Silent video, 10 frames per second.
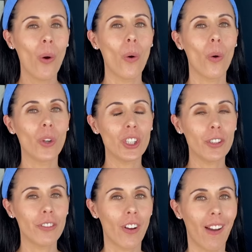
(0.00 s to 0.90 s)
or
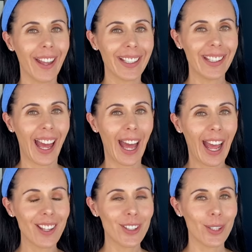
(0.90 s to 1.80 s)
you find that
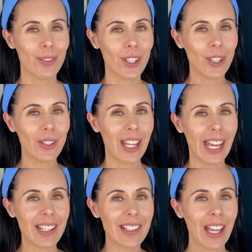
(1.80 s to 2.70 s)
as you do
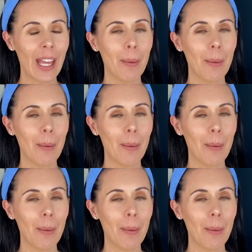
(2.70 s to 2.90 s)
this,